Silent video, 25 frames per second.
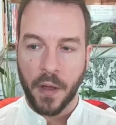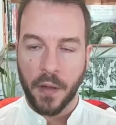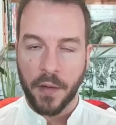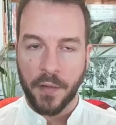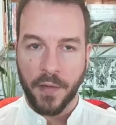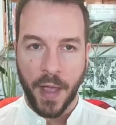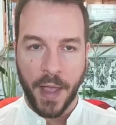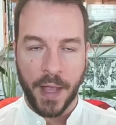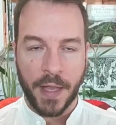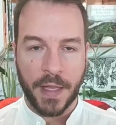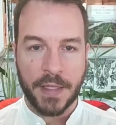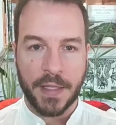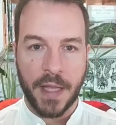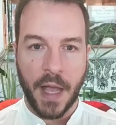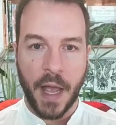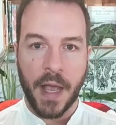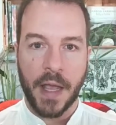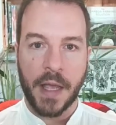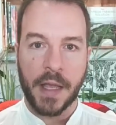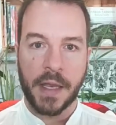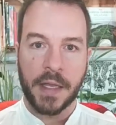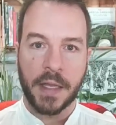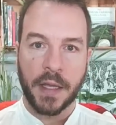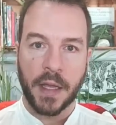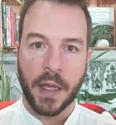
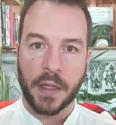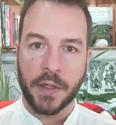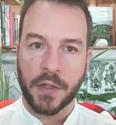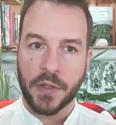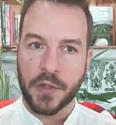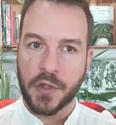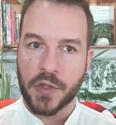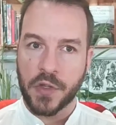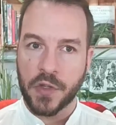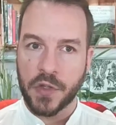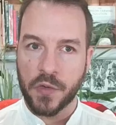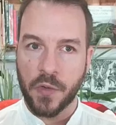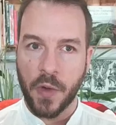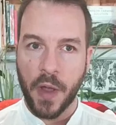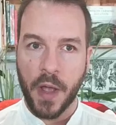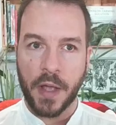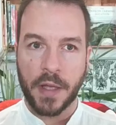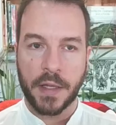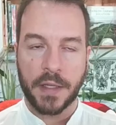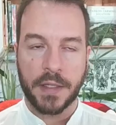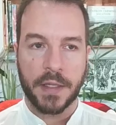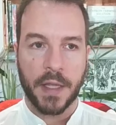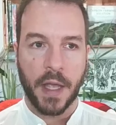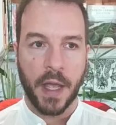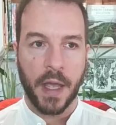anxiety and
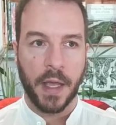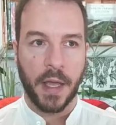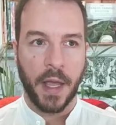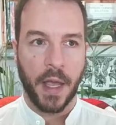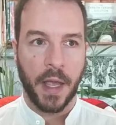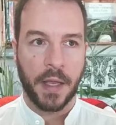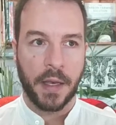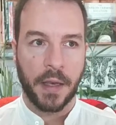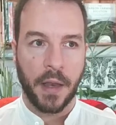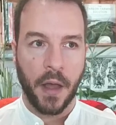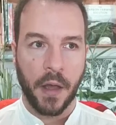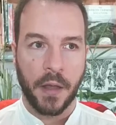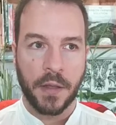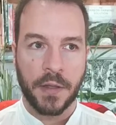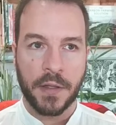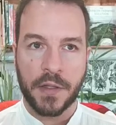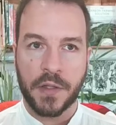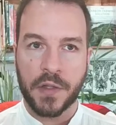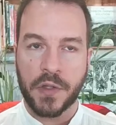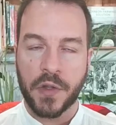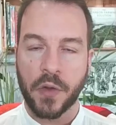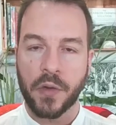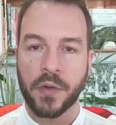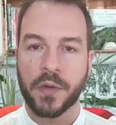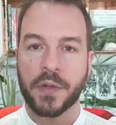stress and
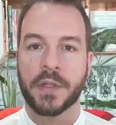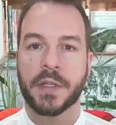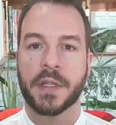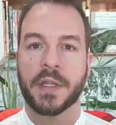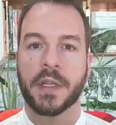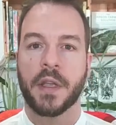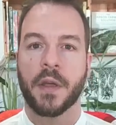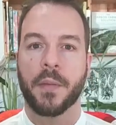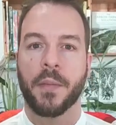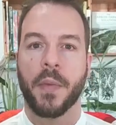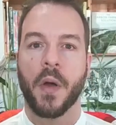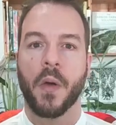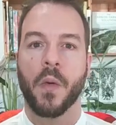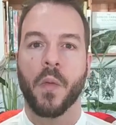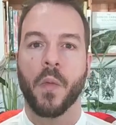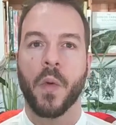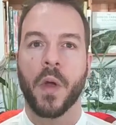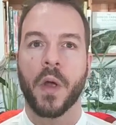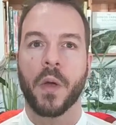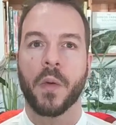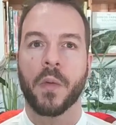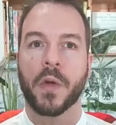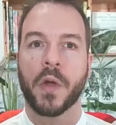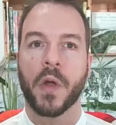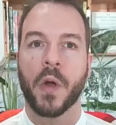uncertainty about
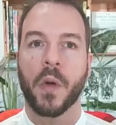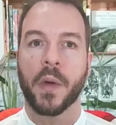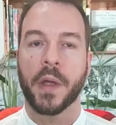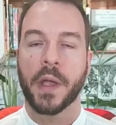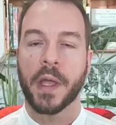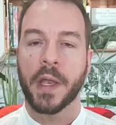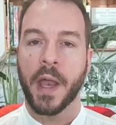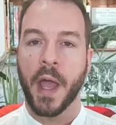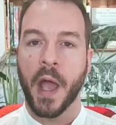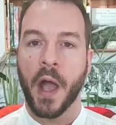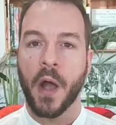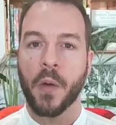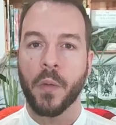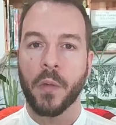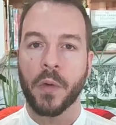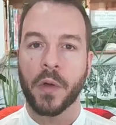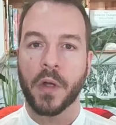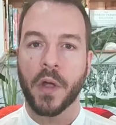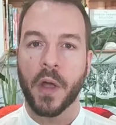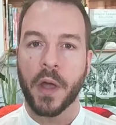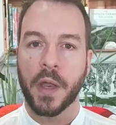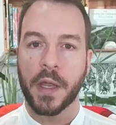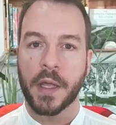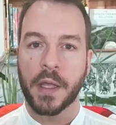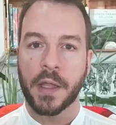where we're going and how we're
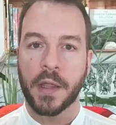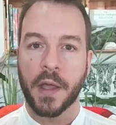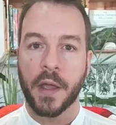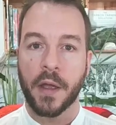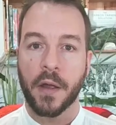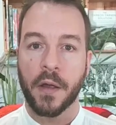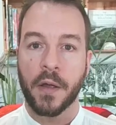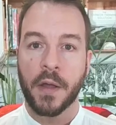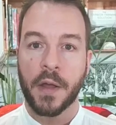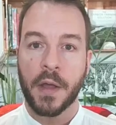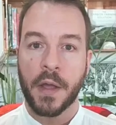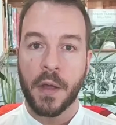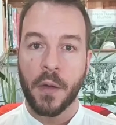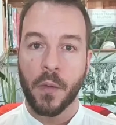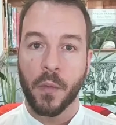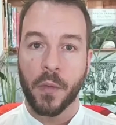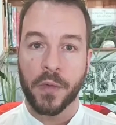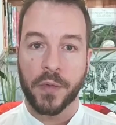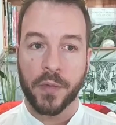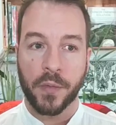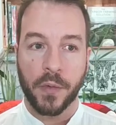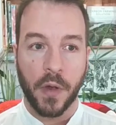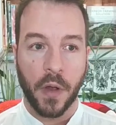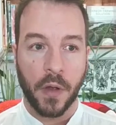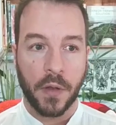getting there
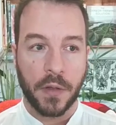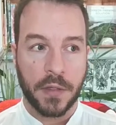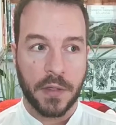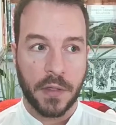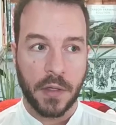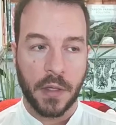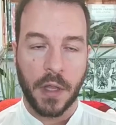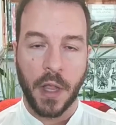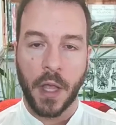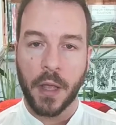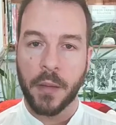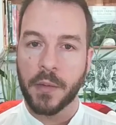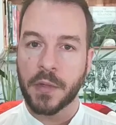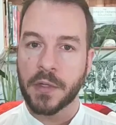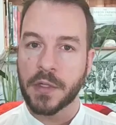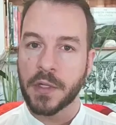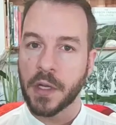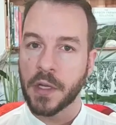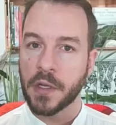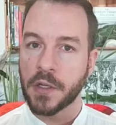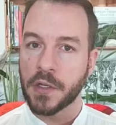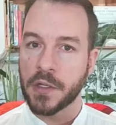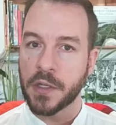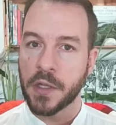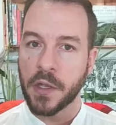with regards to climate
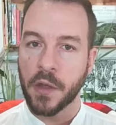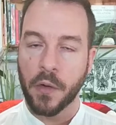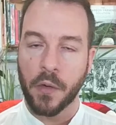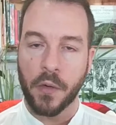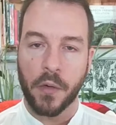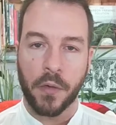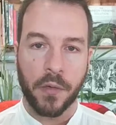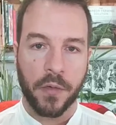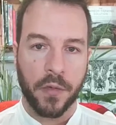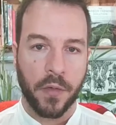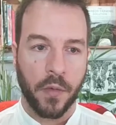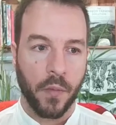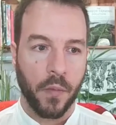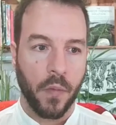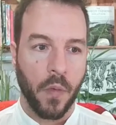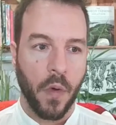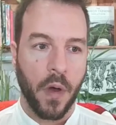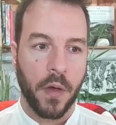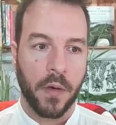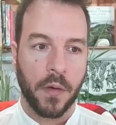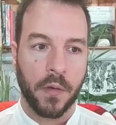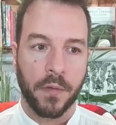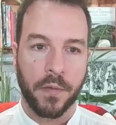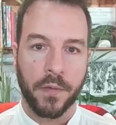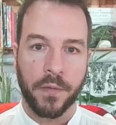change, the earth, the
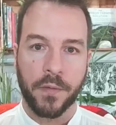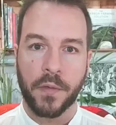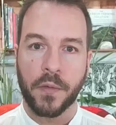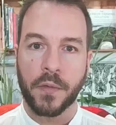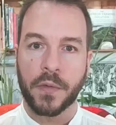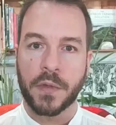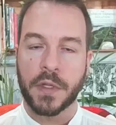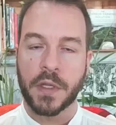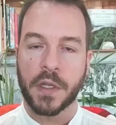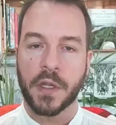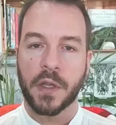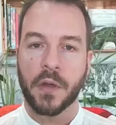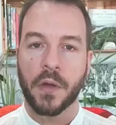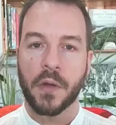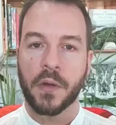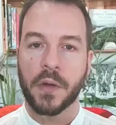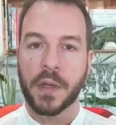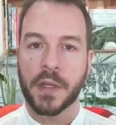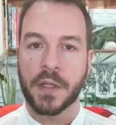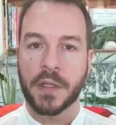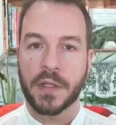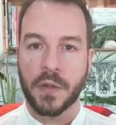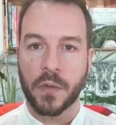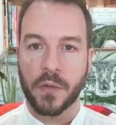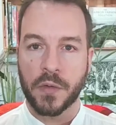water, food
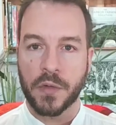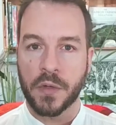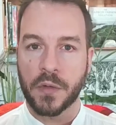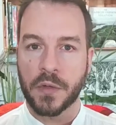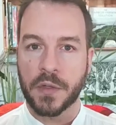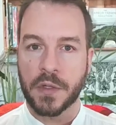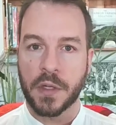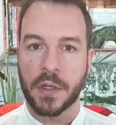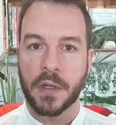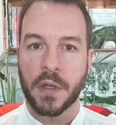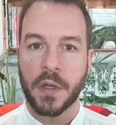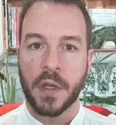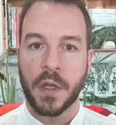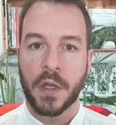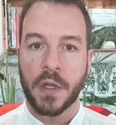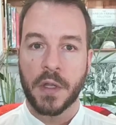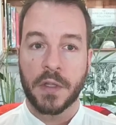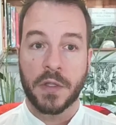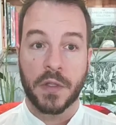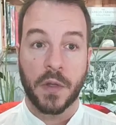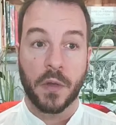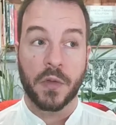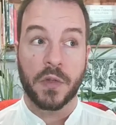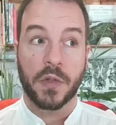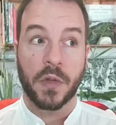security,
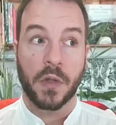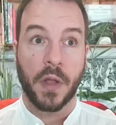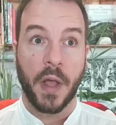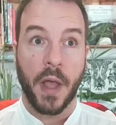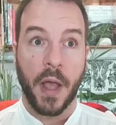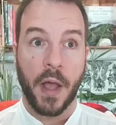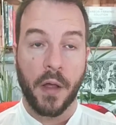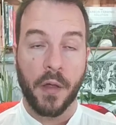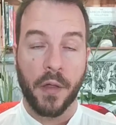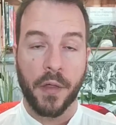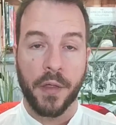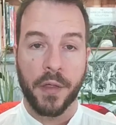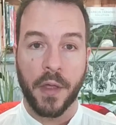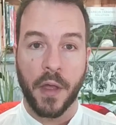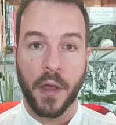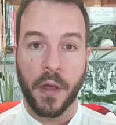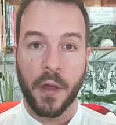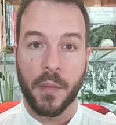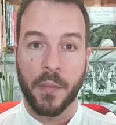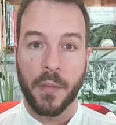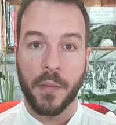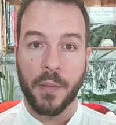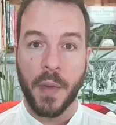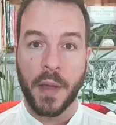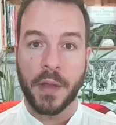social health,
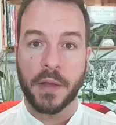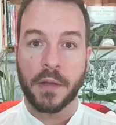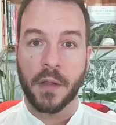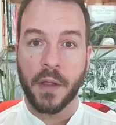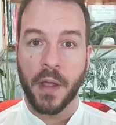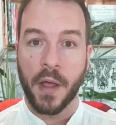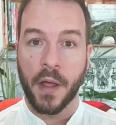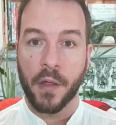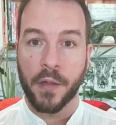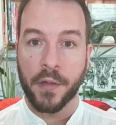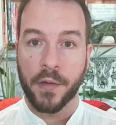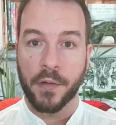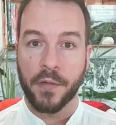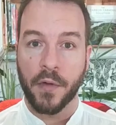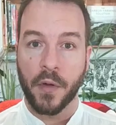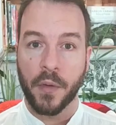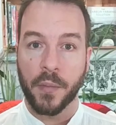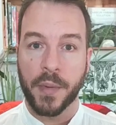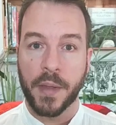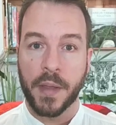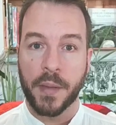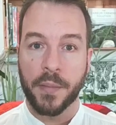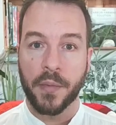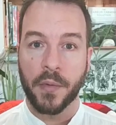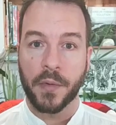mental health of our
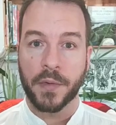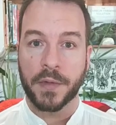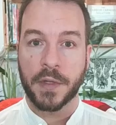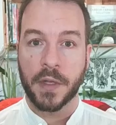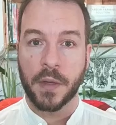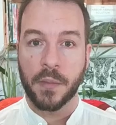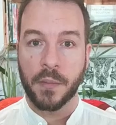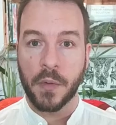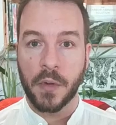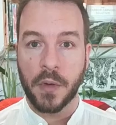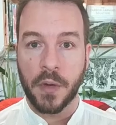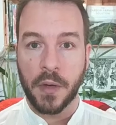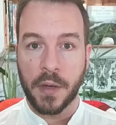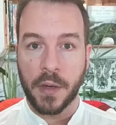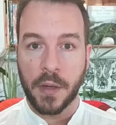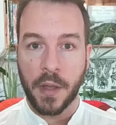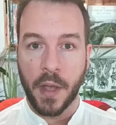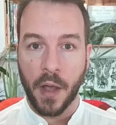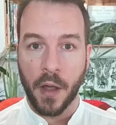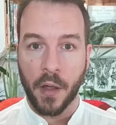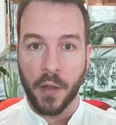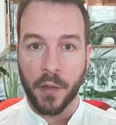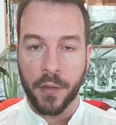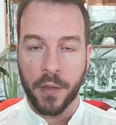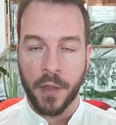peoples, community
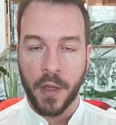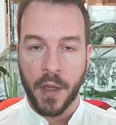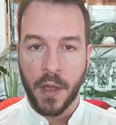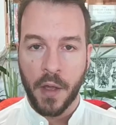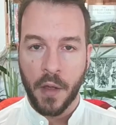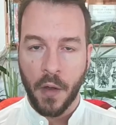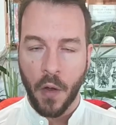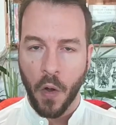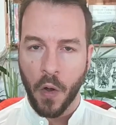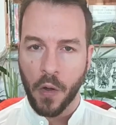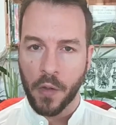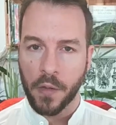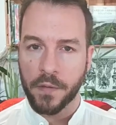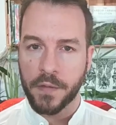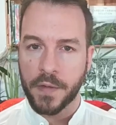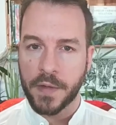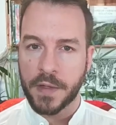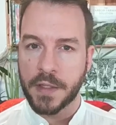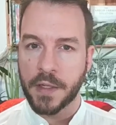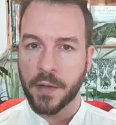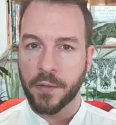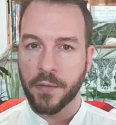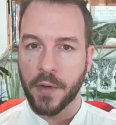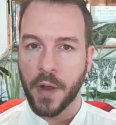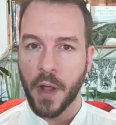health, all of these
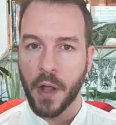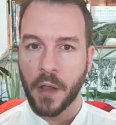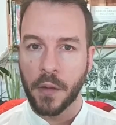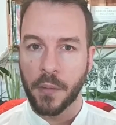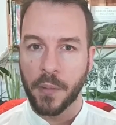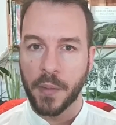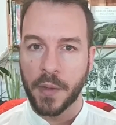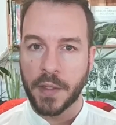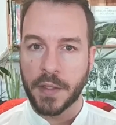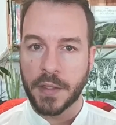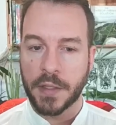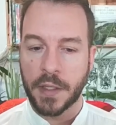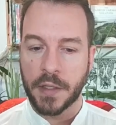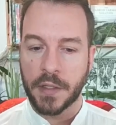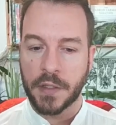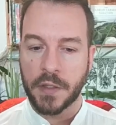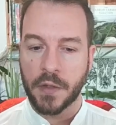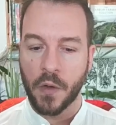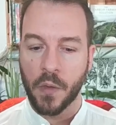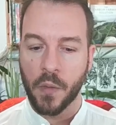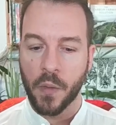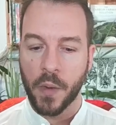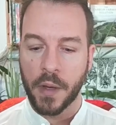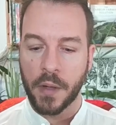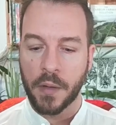different elements. And
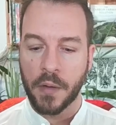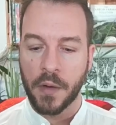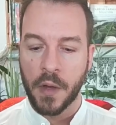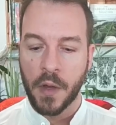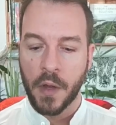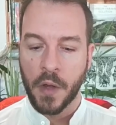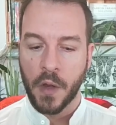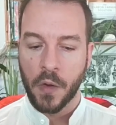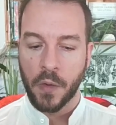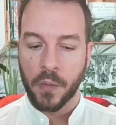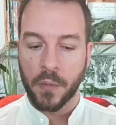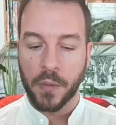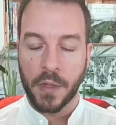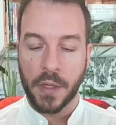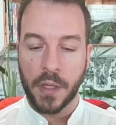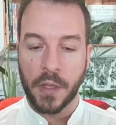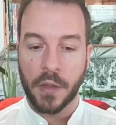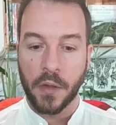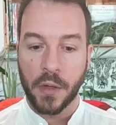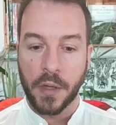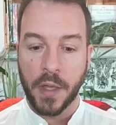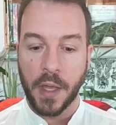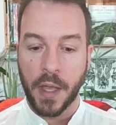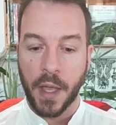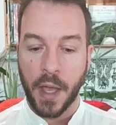so when really
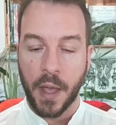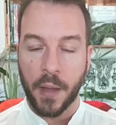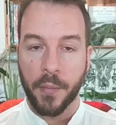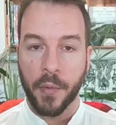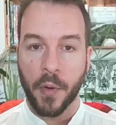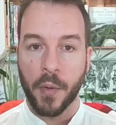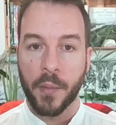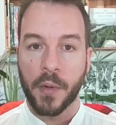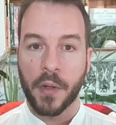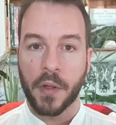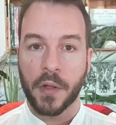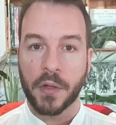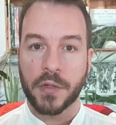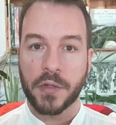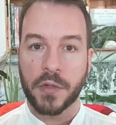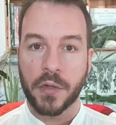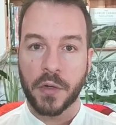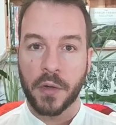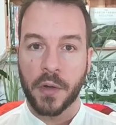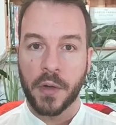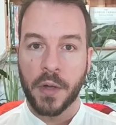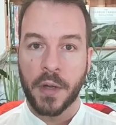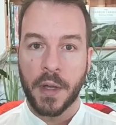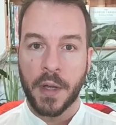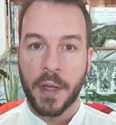looking at
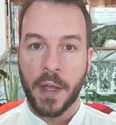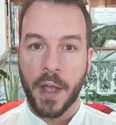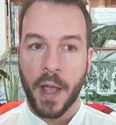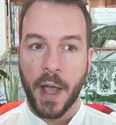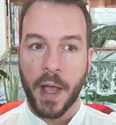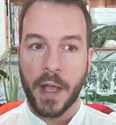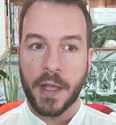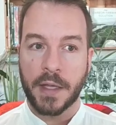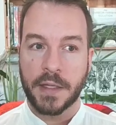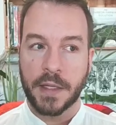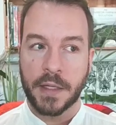permaculture as a